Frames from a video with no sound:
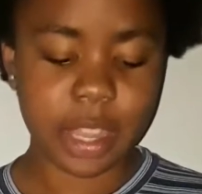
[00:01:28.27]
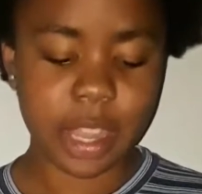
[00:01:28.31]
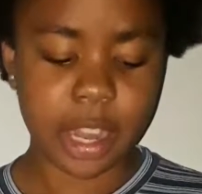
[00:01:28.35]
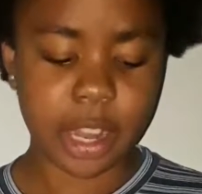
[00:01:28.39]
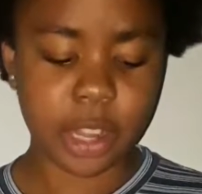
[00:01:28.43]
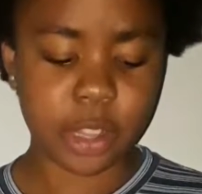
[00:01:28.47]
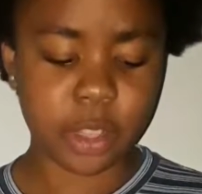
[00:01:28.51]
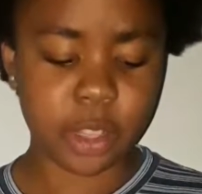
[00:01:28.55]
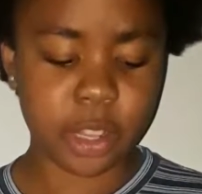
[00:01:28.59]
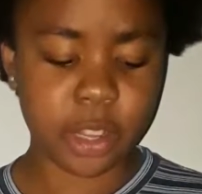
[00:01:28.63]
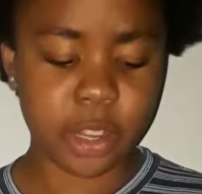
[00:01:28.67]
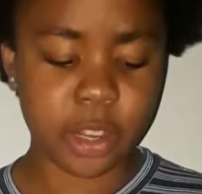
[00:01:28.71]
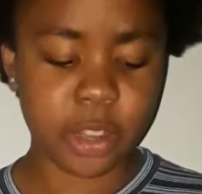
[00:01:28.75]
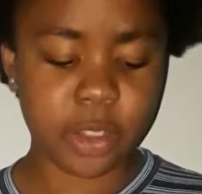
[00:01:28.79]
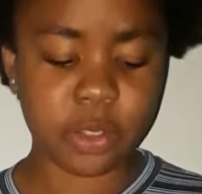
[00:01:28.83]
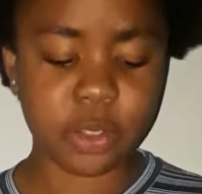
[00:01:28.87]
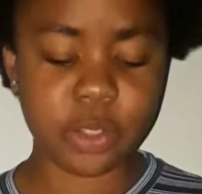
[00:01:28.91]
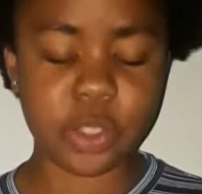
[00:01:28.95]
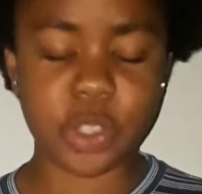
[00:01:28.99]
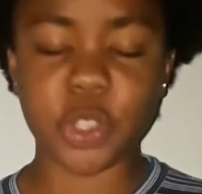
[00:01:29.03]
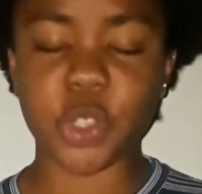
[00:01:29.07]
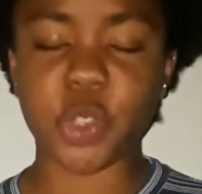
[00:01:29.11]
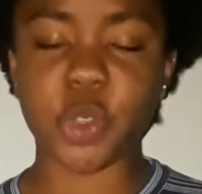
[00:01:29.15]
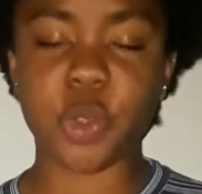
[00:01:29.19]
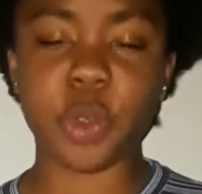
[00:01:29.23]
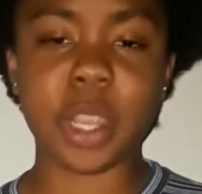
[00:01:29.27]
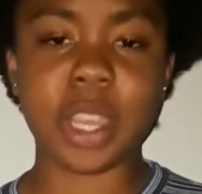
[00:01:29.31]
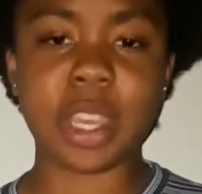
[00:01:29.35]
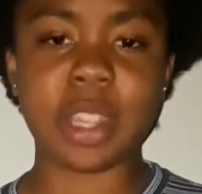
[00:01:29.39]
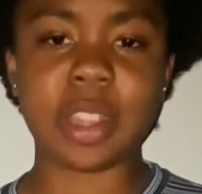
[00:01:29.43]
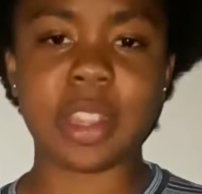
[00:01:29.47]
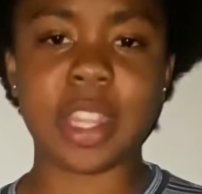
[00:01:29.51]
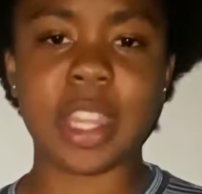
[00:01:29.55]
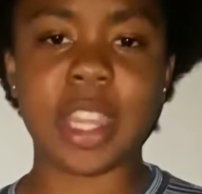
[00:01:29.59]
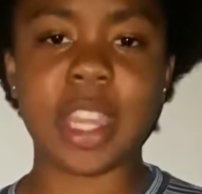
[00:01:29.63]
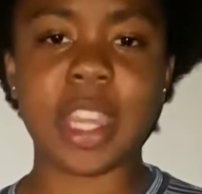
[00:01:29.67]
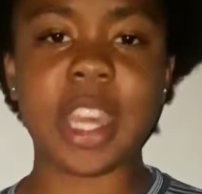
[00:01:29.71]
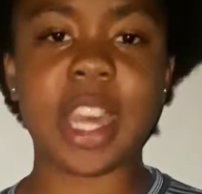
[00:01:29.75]
I learned to trick
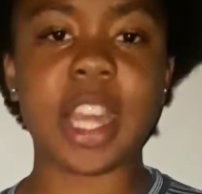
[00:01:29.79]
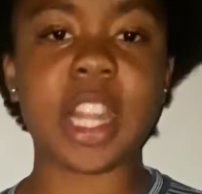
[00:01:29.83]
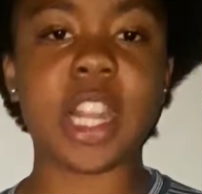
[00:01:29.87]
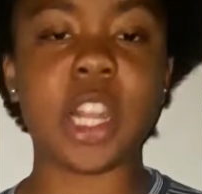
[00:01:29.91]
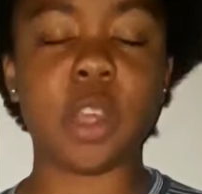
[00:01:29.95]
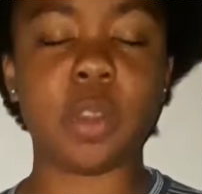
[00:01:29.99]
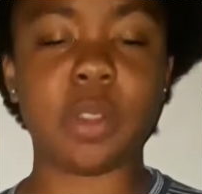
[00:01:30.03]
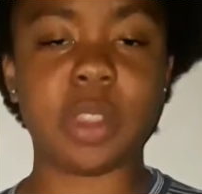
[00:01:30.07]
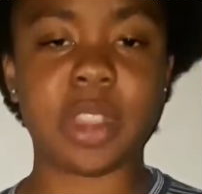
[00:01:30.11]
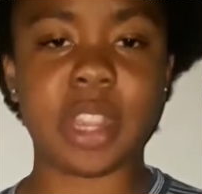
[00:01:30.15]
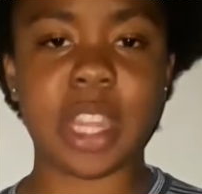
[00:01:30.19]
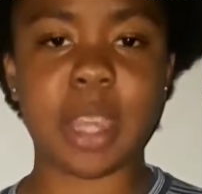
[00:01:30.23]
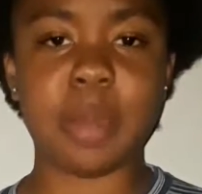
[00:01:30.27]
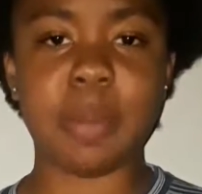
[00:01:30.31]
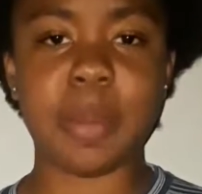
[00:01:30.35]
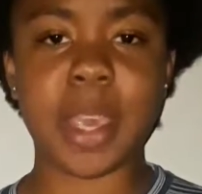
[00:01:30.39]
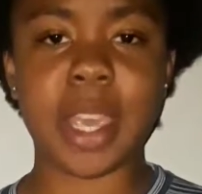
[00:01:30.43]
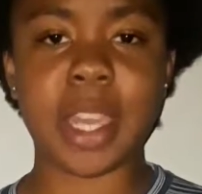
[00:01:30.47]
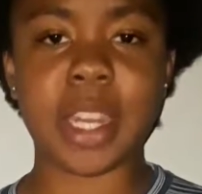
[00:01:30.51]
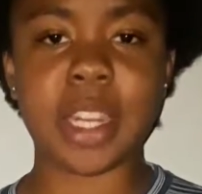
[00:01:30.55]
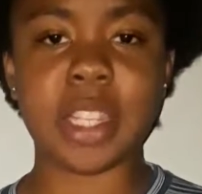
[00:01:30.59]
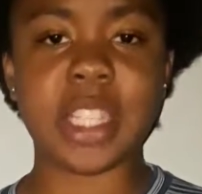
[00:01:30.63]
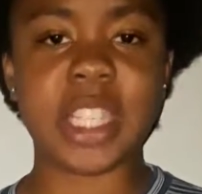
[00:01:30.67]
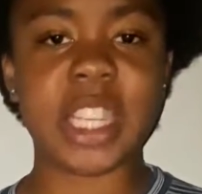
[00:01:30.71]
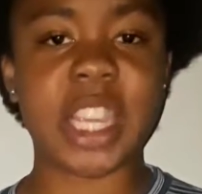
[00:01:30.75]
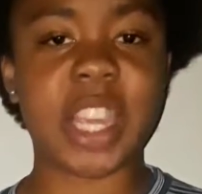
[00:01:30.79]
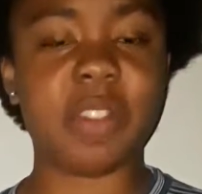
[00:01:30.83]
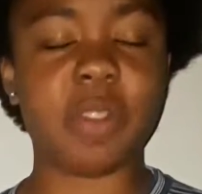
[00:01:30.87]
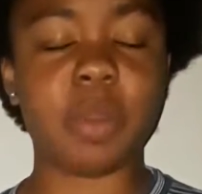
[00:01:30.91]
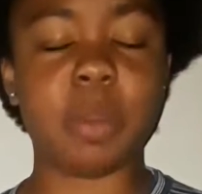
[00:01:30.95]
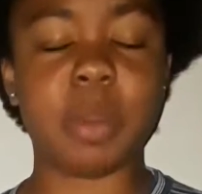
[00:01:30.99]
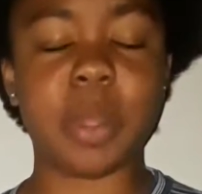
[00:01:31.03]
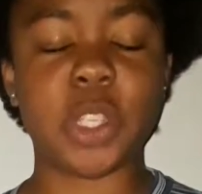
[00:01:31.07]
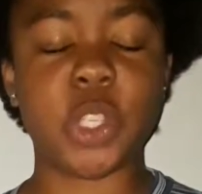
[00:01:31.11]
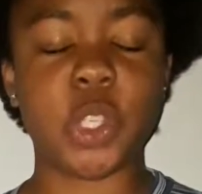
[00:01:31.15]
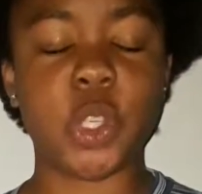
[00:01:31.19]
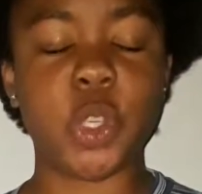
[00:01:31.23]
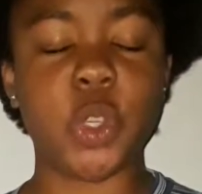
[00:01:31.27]
the elote men into
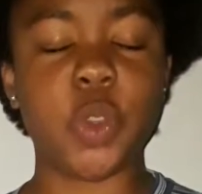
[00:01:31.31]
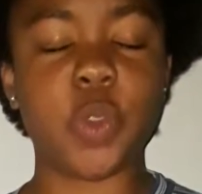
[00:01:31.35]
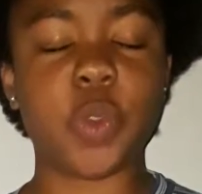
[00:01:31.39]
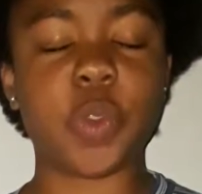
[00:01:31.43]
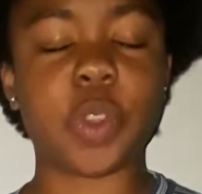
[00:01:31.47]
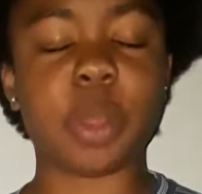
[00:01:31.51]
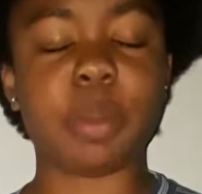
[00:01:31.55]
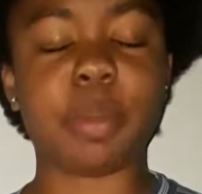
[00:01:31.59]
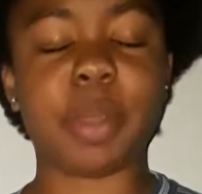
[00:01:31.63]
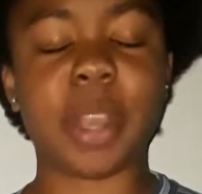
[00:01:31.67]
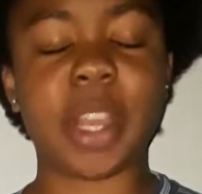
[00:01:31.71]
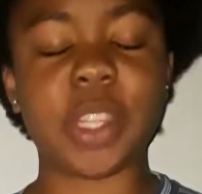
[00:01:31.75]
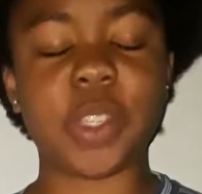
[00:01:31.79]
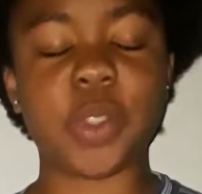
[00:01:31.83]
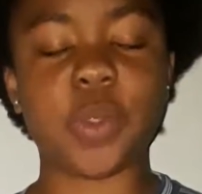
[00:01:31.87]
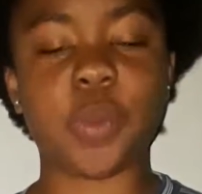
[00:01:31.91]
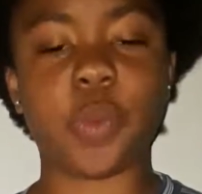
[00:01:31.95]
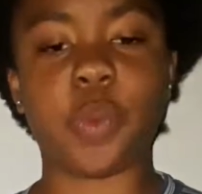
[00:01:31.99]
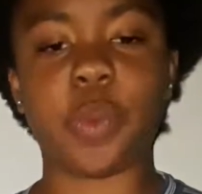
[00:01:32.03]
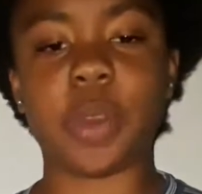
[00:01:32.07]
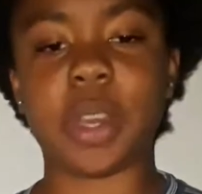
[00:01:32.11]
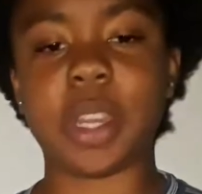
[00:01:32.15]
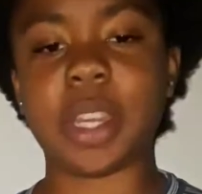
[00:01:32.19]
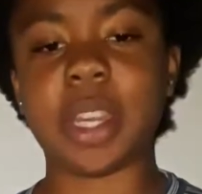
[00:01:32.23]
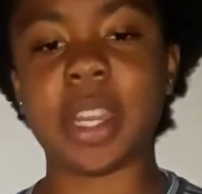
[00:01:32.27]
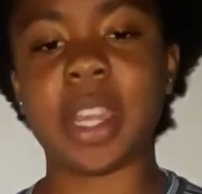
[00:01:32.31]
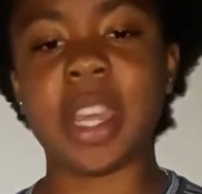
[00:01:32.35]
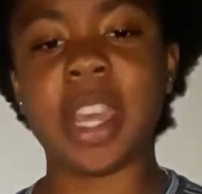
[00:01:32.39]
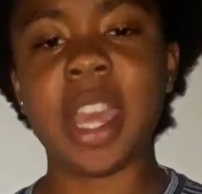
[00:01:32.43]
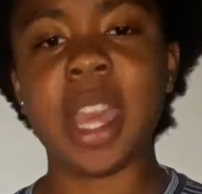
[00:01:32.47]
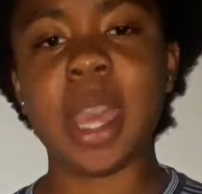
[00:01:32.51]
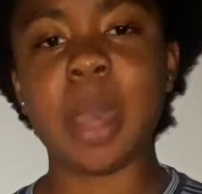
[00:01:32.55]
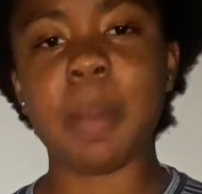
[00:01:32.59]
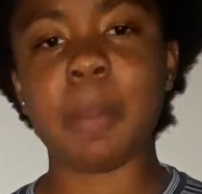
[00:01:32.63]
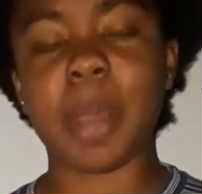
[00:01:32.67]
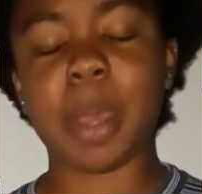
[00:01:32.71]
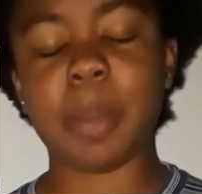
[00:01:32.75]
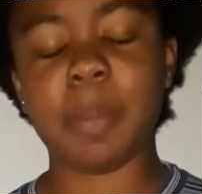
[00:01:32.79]
giving me 2 for the price of 1
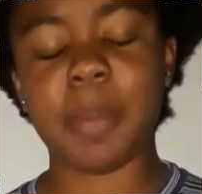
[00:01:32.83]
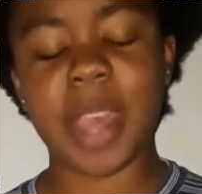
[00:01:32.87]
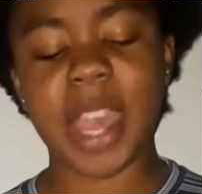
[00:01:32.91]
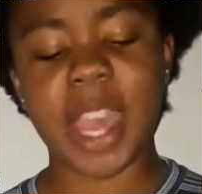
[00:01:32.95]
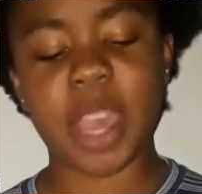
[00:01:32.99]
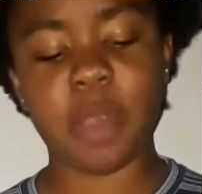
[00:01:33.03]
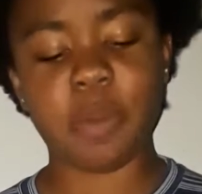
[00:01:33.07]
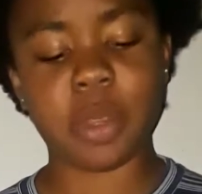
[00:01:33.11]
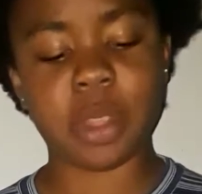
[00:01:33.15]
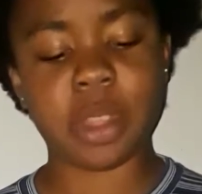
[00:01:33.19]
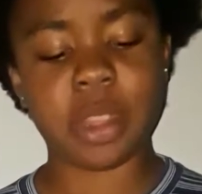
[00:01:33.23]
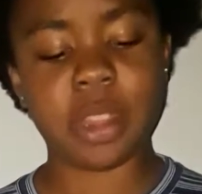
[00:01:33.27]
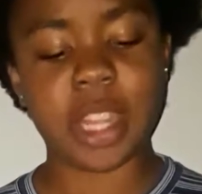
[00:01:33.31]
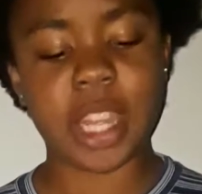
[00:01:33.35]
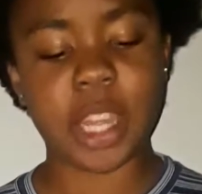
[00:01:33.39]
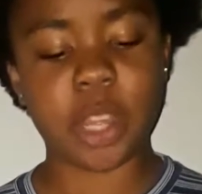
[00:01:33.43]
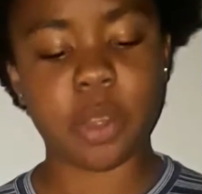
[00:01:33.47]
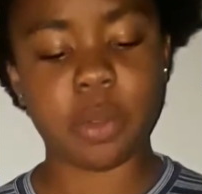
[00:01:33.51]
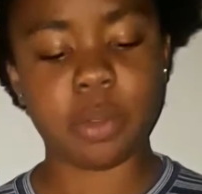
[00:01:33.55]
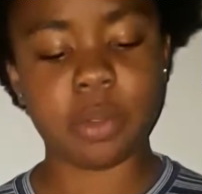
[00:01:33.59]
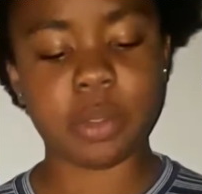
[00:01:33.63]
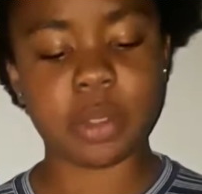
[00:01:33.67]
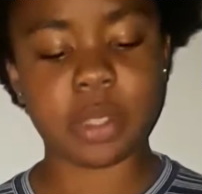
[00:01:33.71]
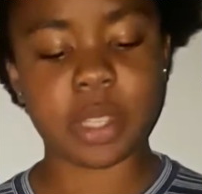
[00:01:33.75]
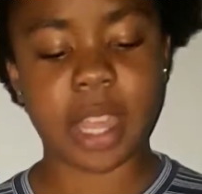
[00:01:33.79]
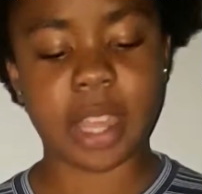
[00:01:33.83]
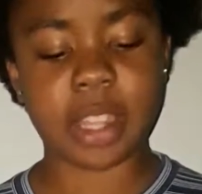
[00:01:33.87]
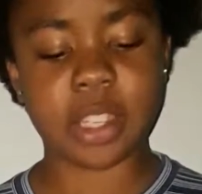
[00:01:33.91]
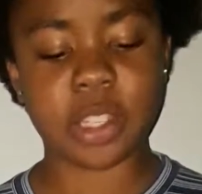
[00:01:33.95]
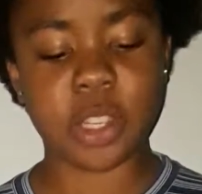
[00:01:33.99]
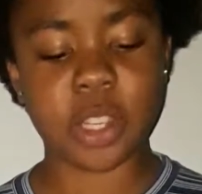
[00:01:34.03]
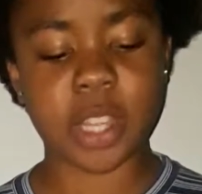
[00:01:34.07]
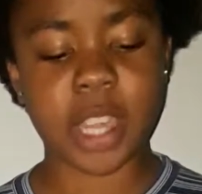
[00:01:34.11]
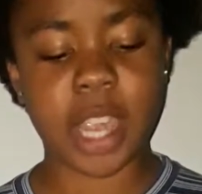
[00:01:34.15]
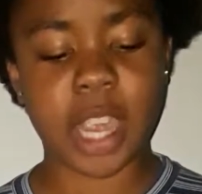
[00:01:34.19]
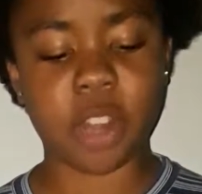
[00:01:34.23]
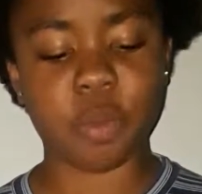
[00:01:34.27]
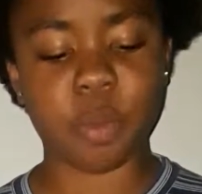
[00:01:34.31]
by paying with nickels I
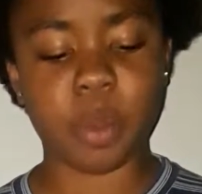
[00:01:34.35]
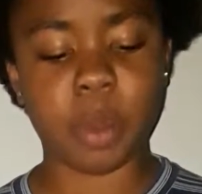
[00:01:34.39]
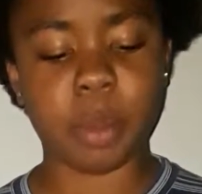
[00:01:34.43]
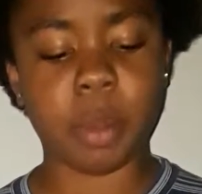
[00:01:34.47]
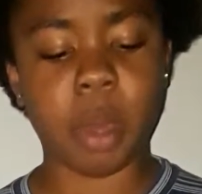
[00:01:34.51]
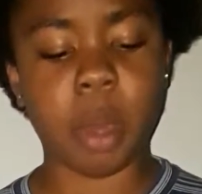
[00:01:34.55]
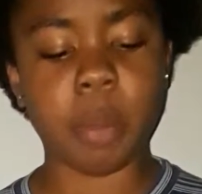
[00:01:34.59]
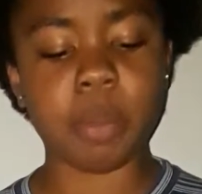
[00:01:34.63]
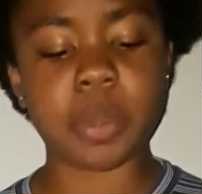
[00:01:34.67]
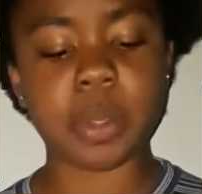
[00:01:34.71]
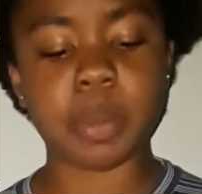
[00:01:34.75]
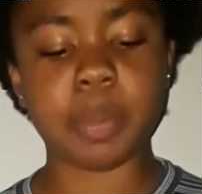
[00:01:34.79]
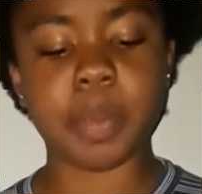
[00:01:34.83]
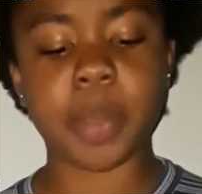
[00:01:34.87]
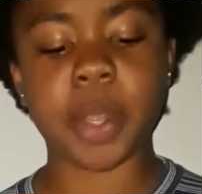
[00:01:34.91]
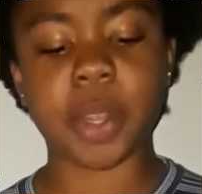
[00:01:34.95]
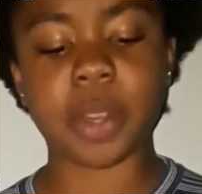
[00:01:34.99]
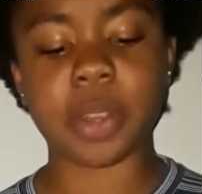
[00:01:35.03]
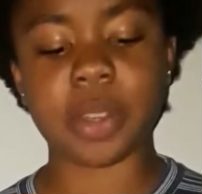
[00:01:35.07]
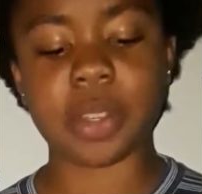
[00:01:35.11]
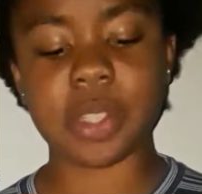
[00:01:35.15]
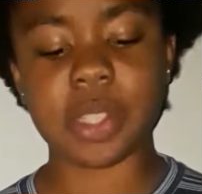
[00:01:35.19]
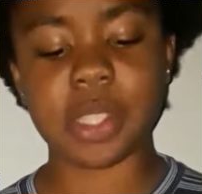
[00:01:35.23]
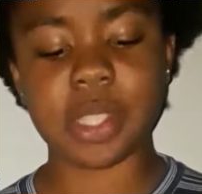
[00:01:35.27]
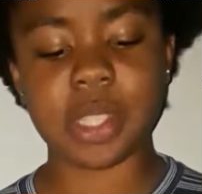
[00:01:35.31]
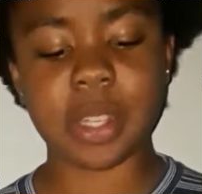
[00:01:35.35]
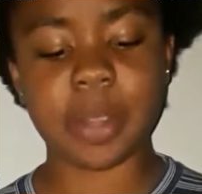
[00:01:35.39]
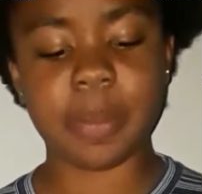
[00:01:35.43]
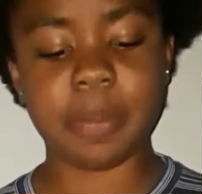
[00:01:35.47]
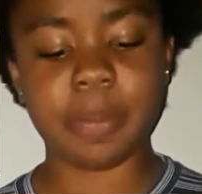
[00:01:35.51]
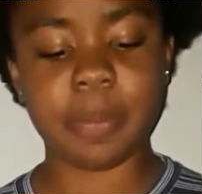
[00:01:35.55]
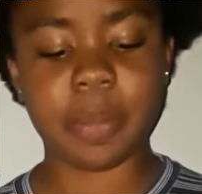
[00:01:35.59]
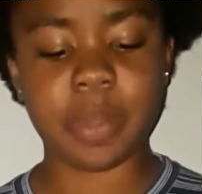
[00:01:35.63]
took out of my mom's purse.